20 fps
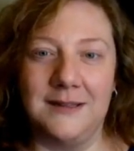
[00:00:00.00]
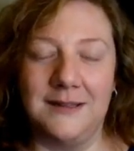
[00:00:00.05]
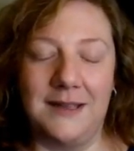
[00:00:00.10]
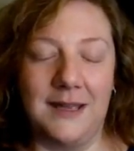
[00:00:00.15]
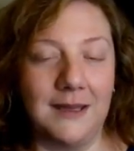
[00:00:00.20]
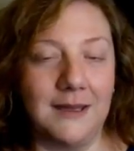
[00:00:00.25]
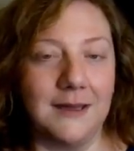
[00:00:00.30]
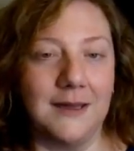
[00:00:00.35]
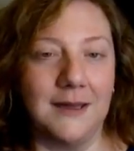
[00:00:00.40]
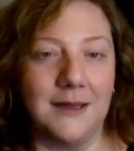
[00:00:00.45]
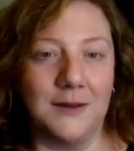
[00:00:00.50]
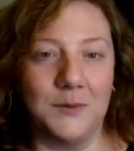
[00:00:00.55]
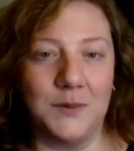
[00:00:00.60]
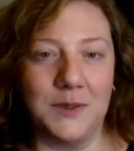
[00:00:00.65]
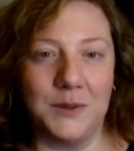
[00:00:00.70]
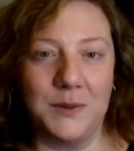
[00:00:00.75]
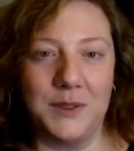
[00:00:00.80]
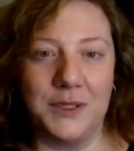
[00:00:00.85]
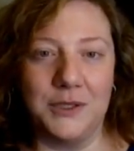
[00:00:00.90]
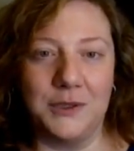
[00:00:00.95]
yeah, I
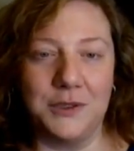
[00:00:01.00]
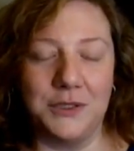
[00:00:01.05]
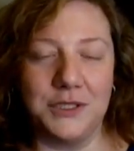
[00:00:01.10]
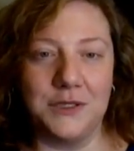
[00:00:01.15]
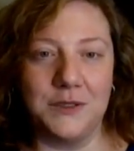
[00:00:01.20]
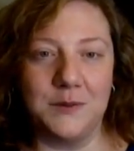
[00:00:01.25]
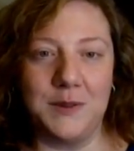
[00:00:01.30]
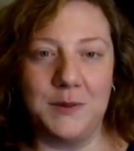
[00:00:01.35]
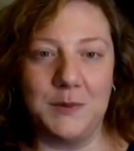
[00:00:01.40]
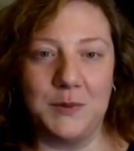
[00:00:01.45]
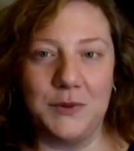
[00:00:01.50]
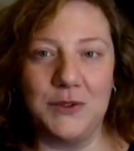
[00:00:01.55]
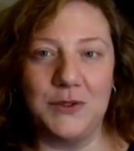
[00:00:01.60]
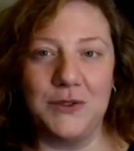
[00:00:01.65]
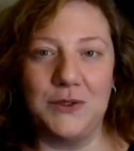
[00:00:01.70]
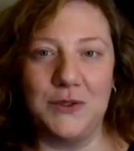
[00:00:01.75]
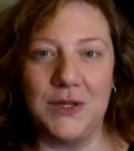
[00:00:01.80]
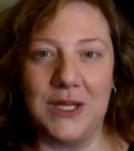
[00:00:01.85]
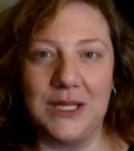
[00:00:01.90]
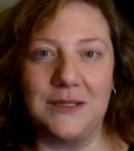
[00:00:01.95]
want to encourage other people to
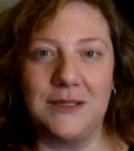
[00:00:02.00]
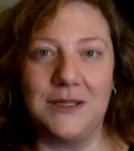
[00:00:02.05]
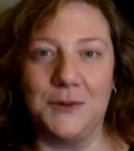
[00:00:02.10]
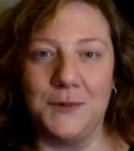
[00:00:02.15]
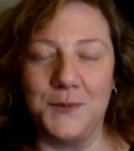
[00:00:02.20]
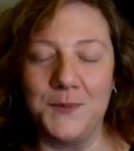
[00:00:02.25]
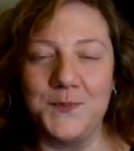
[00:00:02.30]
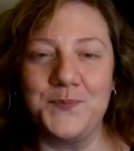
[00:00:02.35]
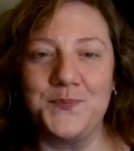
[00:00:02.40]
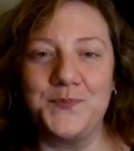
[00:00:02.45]
do that too.